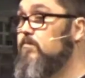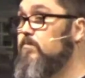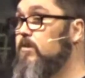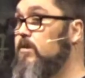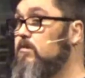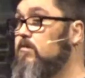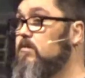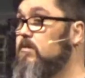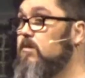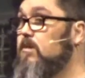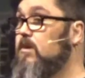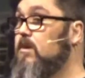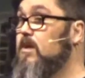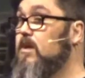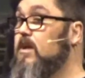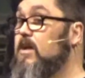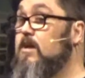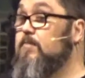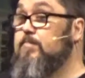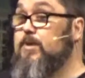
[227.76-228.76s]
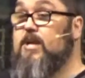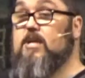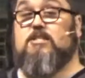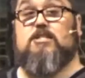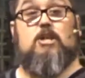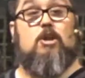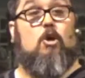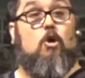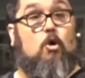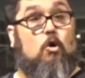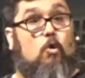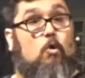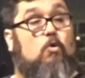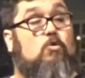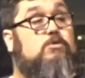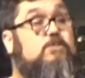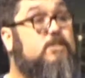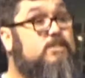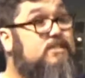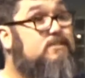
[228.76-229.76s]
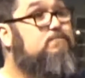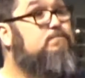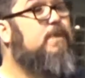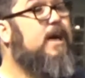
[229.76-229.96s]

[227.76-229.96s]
about, because it holds us